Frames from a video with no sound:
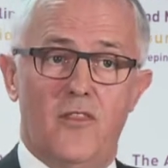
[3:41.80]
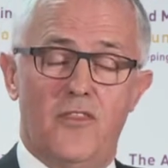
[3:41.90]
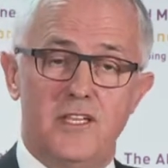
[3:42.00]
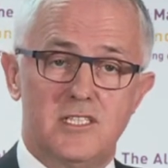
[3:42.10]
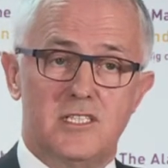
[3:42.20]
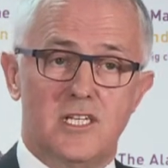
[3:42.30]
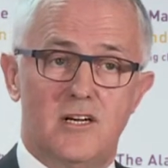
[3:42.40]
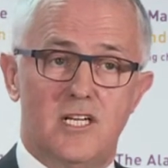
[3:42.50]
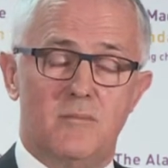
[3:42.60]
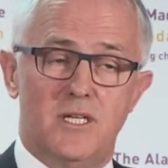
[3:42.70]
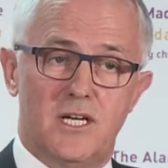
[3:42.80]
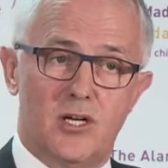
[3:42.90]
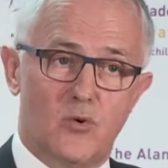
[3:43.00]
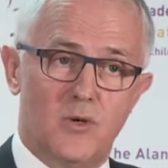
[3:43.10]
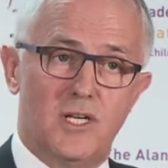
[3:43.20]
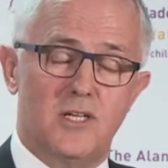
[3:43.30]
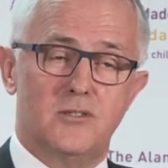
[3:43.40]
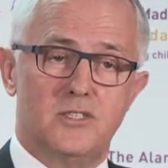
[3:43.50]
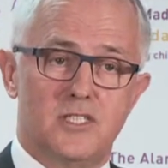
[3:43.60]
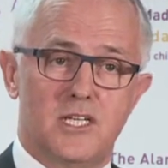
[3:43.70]
This is going to be a
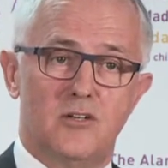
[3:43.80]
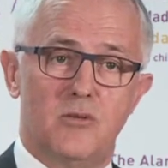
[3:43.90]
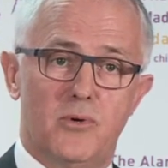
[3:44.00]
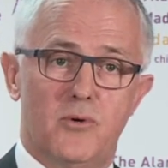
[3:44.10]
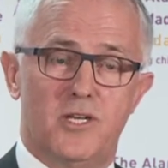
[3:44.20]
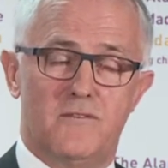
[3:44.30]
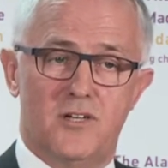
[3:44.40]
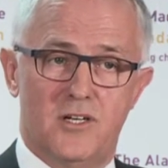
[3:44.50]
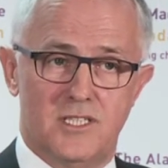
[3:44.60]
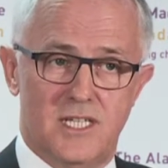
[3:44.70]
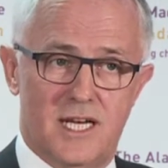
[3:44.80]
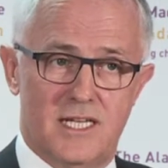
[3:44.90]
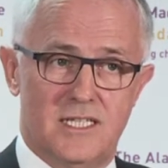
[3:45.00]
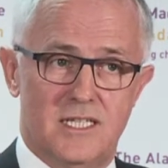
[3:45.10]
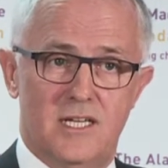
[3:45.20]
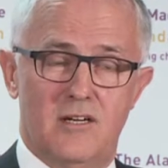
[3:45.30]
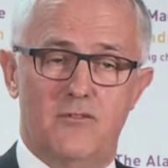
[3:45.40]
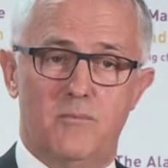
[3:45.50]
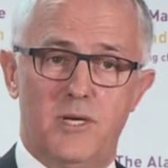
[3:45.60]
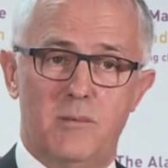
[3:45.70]
critical single point of contact
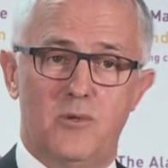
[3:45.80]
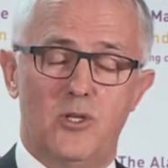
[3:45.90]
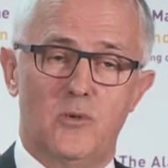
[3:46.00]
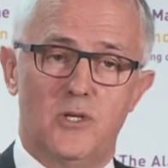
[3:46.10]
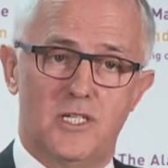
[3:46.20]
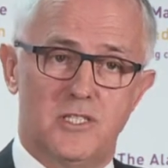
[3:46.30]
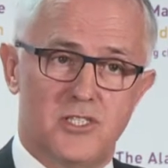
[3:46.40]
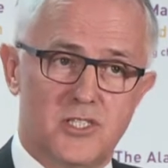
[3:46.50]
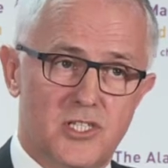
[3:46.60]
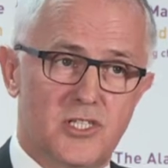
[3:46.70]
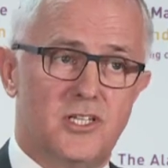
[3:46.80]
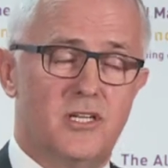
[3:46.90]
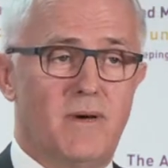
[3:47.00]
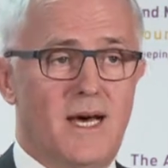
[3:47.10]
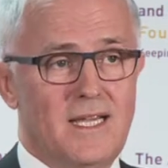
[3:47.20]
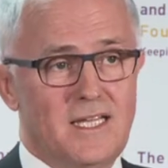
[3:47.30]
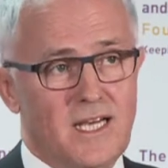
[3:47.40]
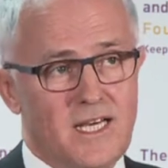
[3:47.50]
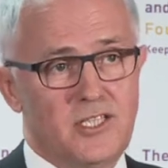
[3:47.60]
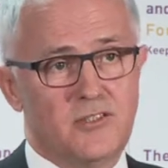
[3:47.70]
for people who are concerned about
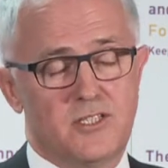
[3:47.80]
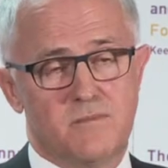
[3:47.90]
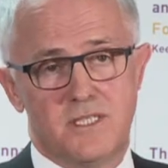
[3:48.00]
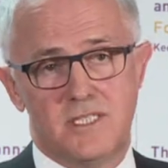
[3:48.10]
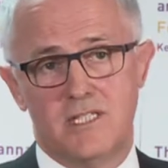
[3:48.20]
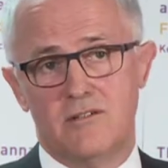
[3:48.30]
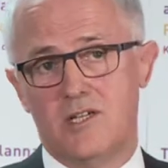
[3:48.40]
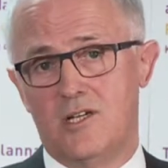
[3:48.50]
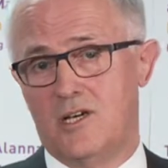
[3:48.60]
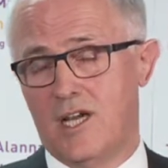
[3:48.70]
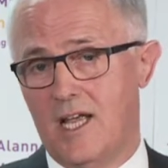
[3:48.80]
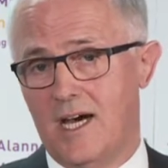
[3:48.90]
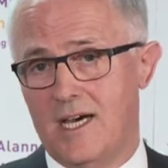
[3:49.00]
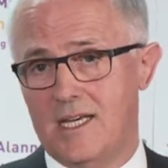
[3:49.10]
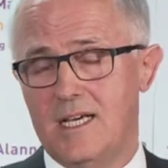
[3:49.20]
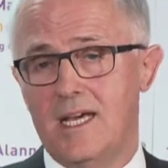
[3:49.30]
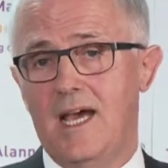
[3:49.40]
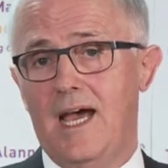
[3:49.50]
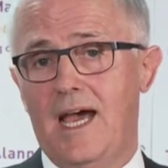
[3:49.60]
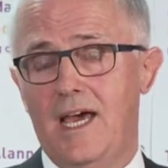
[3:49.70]
dangerous material online
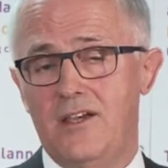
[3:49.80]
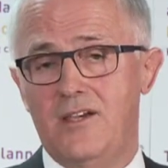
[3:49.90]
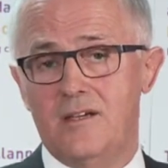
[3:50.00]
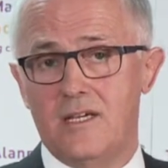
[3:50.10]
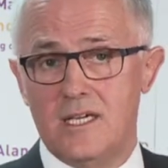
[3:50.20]
and,